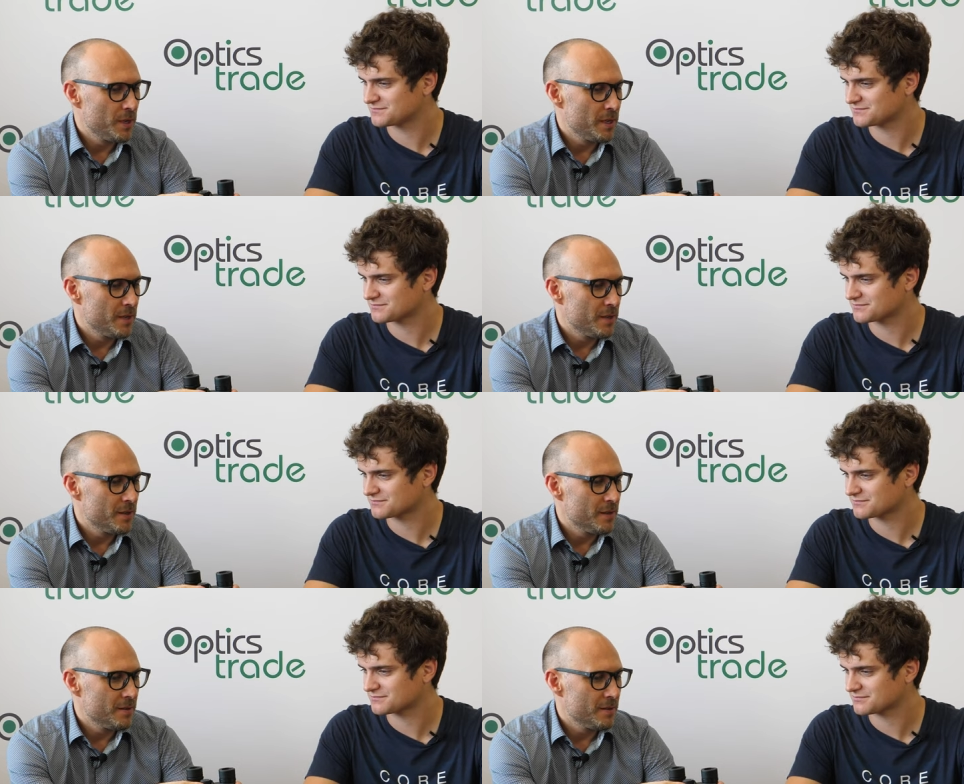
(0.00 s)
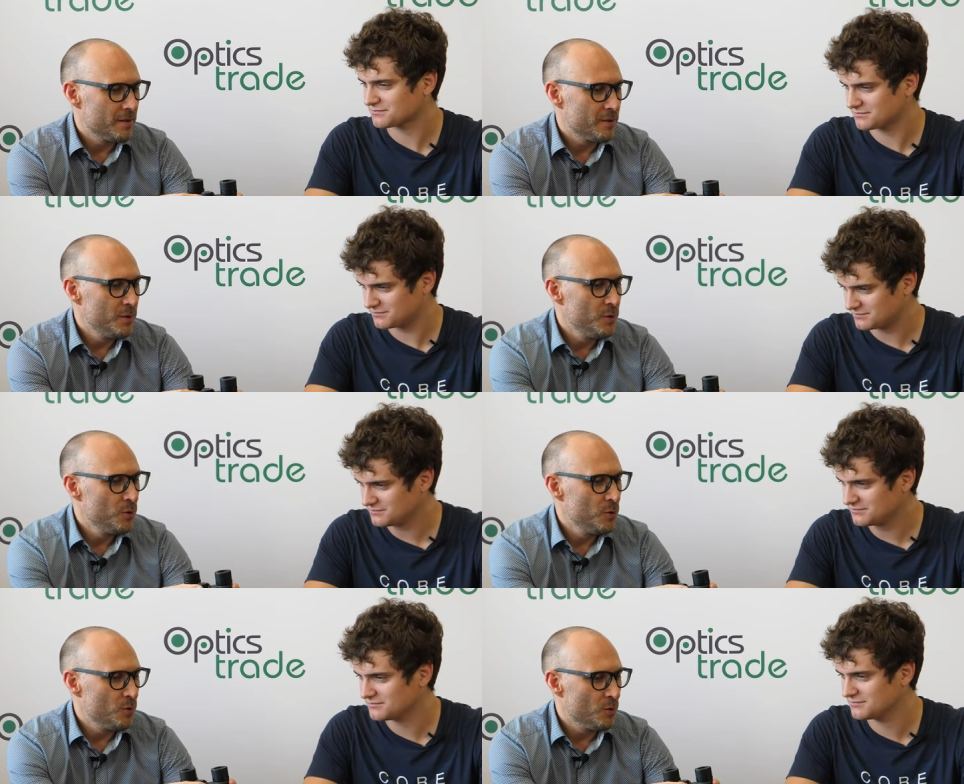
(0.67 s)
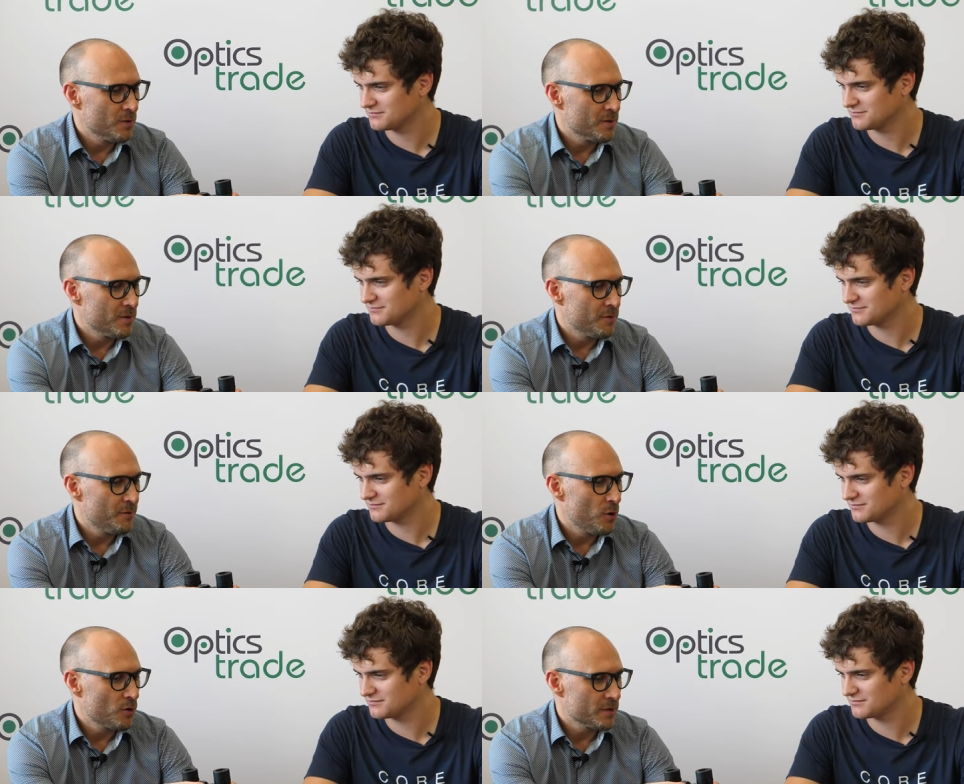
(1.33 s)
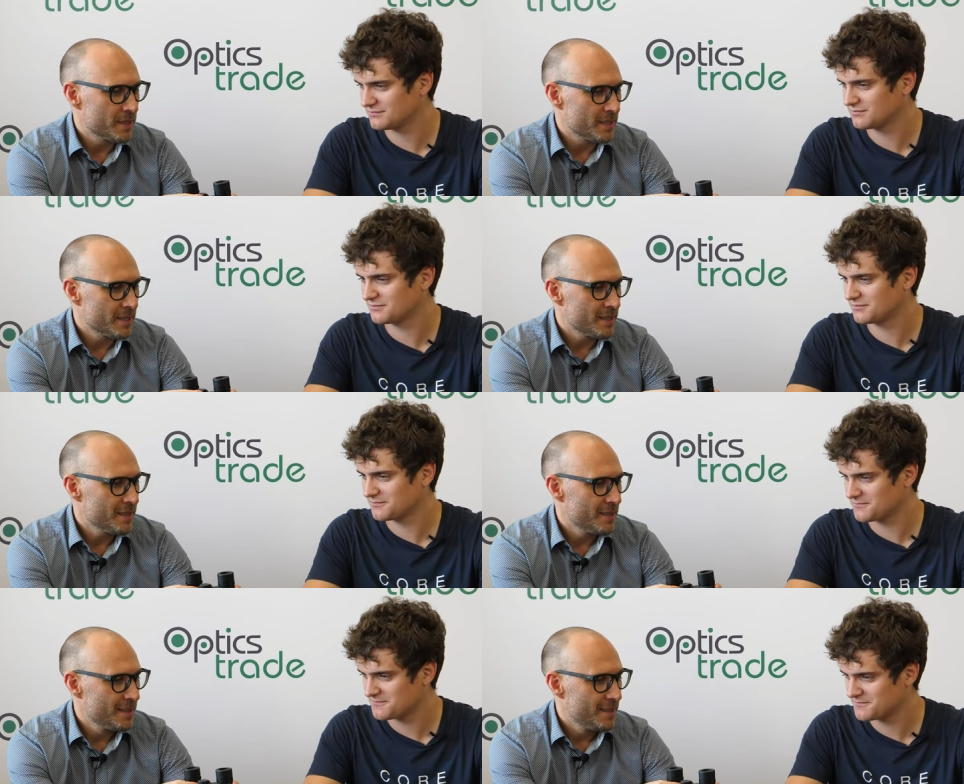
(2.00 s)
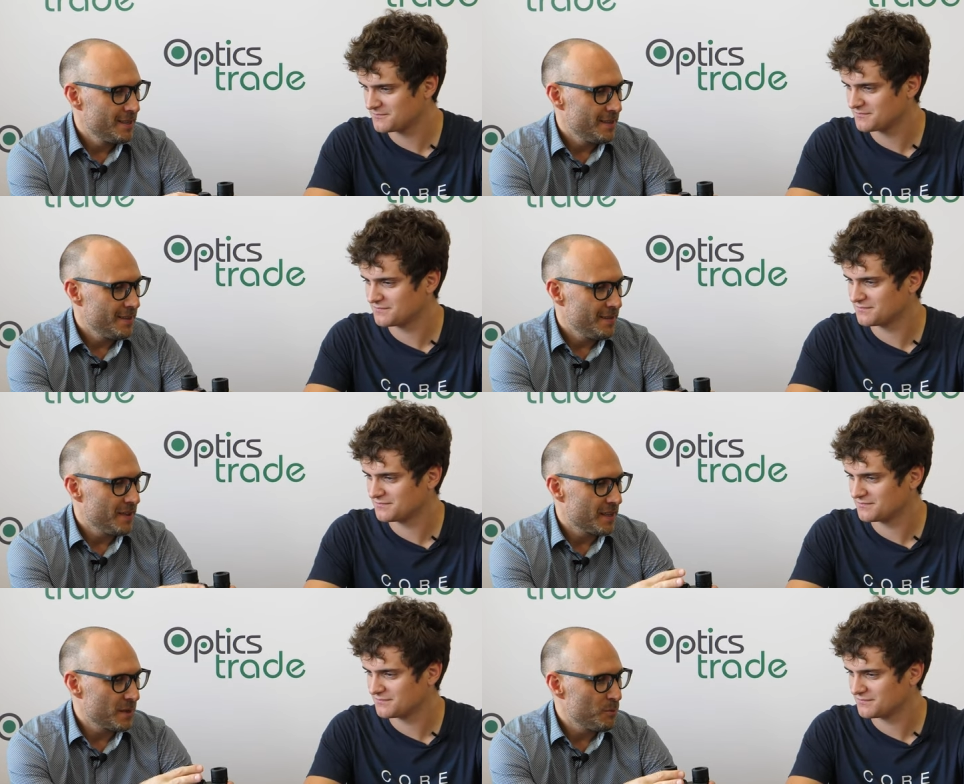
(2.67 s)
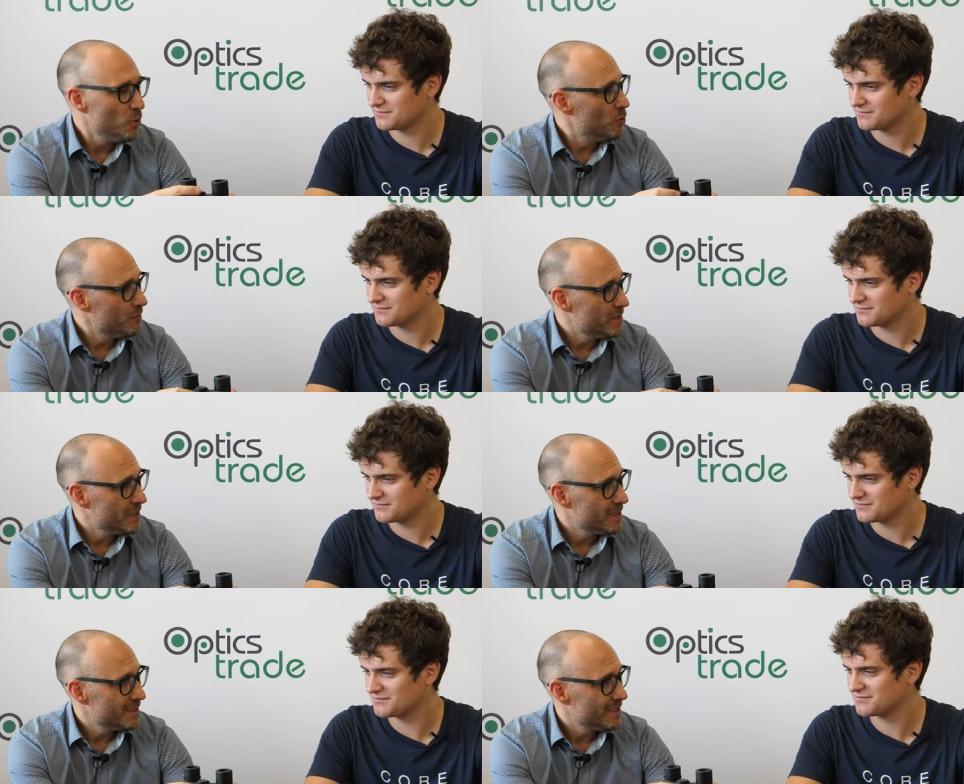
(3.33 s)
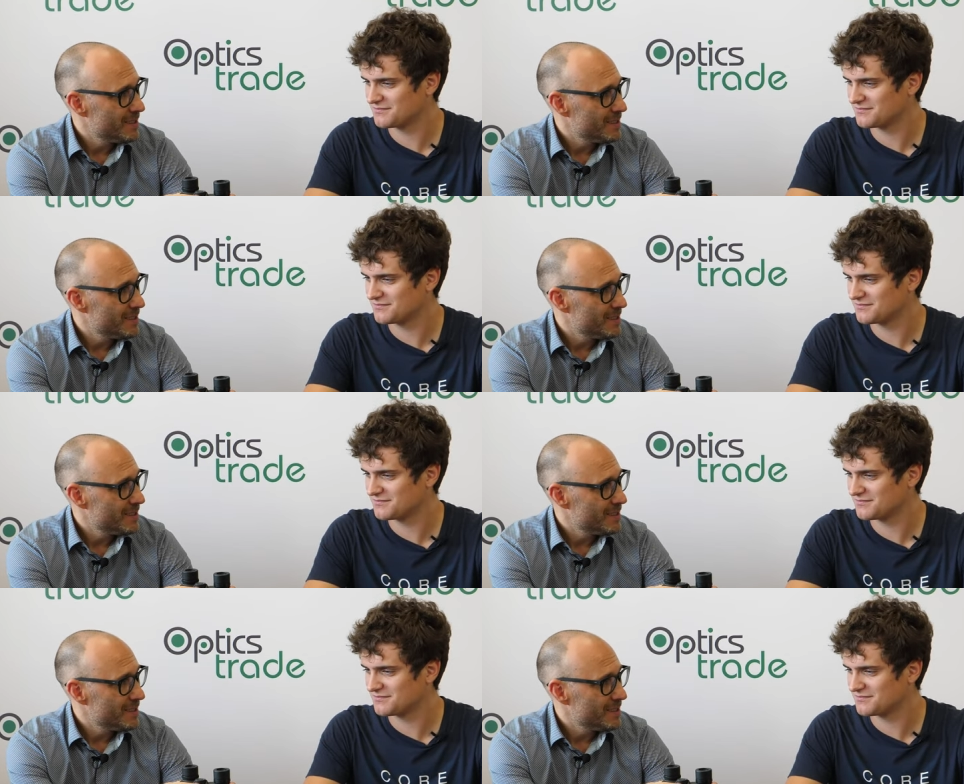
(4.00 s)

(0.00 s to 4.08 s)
Speaker 1: we do the focusing, nothing moves.